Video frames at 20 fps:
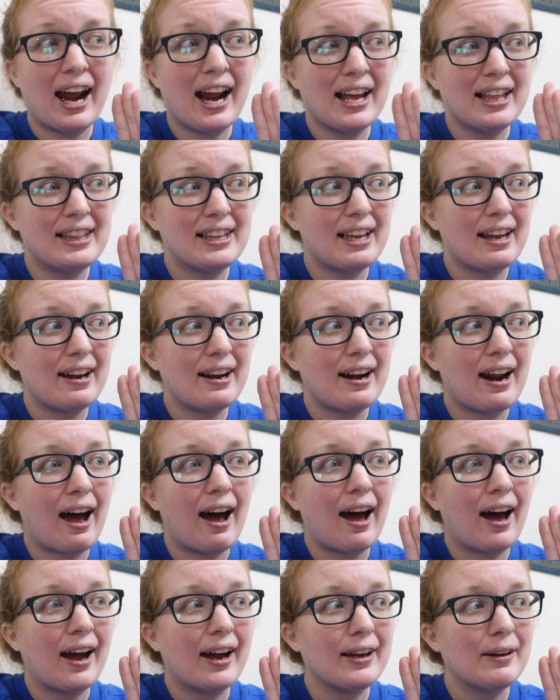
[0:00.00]
And then
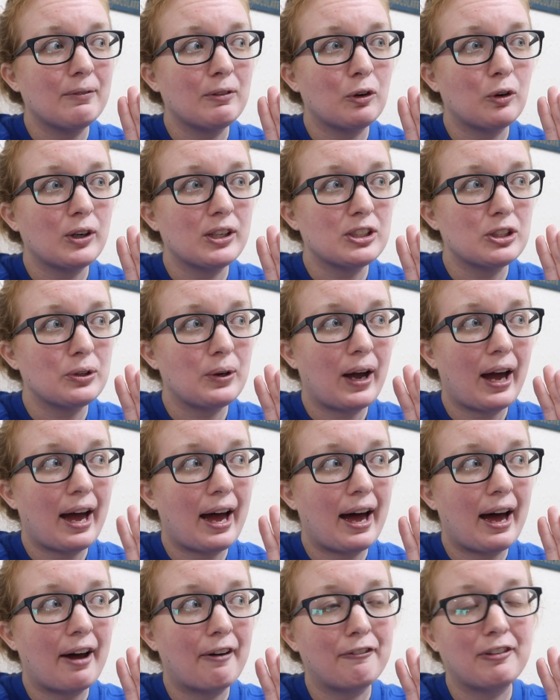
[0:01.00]
I am going to
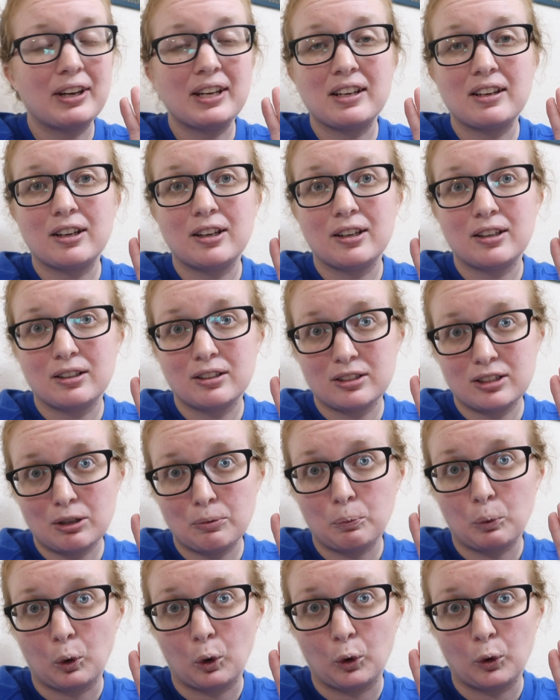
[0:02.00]
have
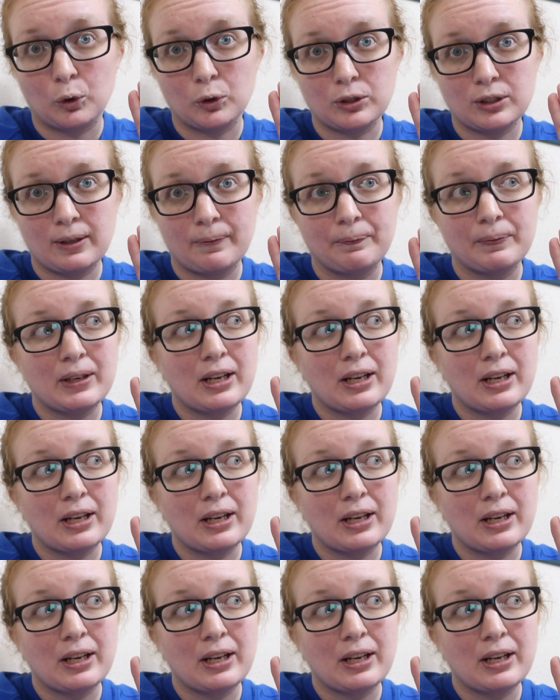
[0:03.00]
some rolls.